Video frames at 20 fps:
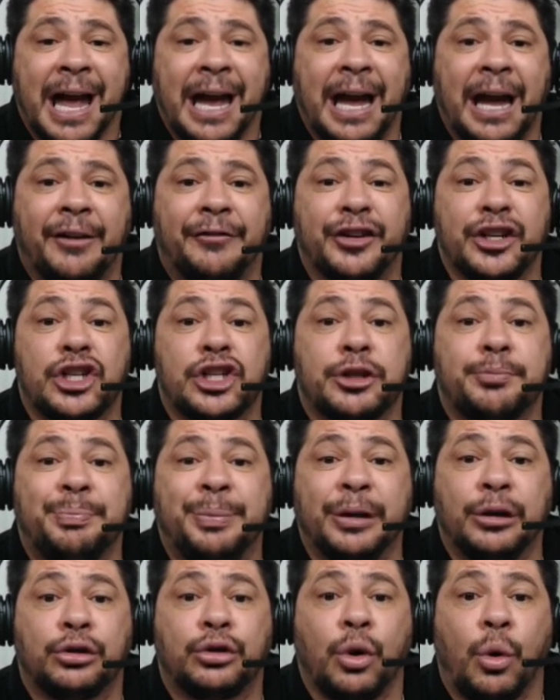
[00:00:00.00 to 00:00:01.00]
every
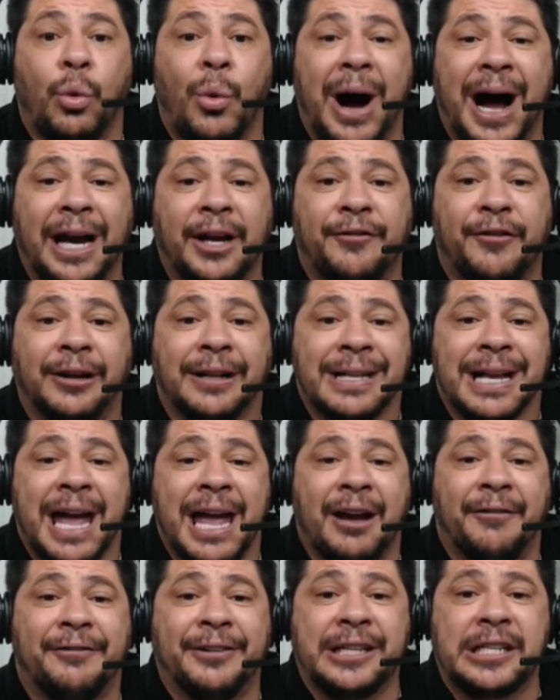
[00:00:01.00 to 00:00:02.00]
spiritual wife,
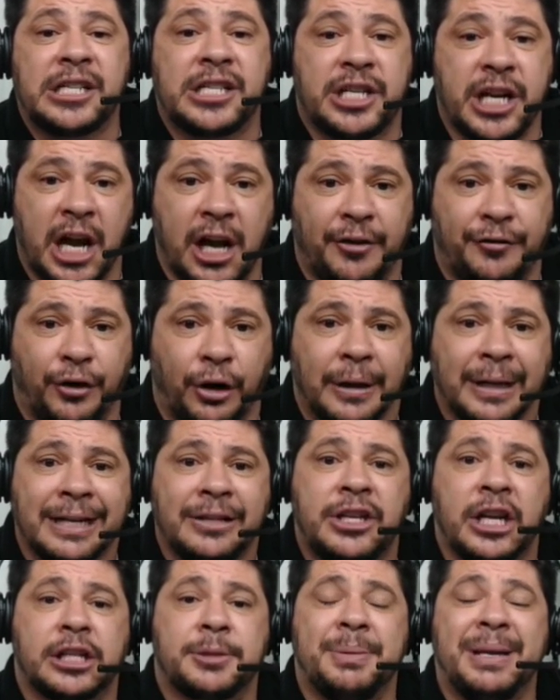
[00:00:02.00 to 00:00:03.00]
every devil
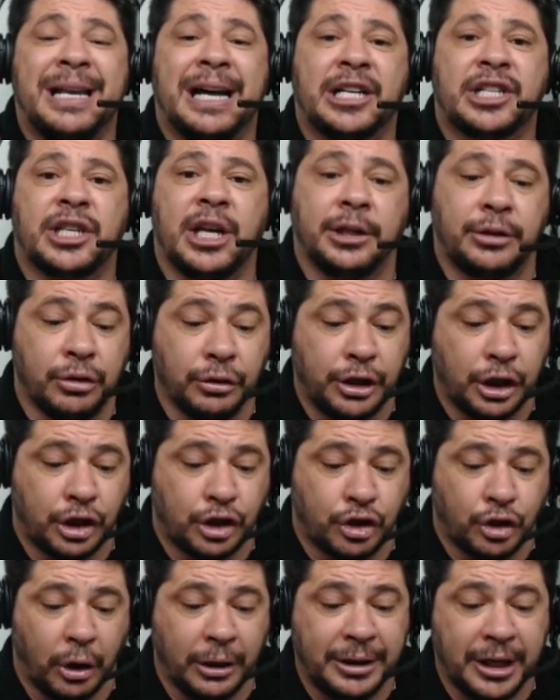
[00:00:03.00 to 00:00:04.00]
that's been assigned to
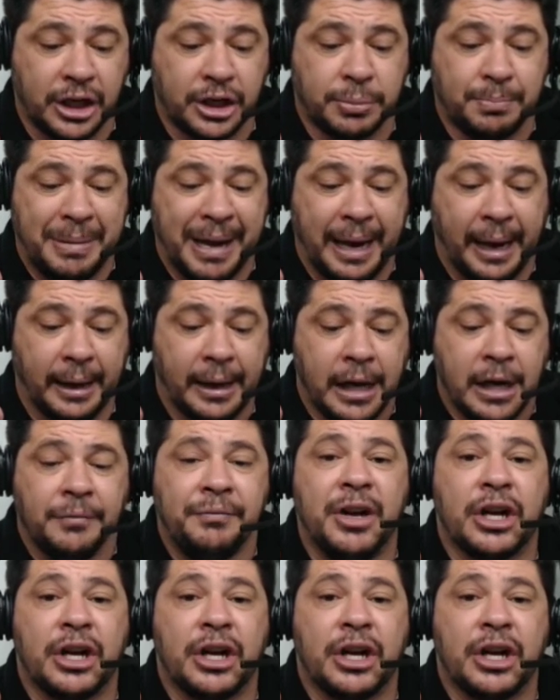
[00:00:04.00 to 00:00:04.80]
destroy this man,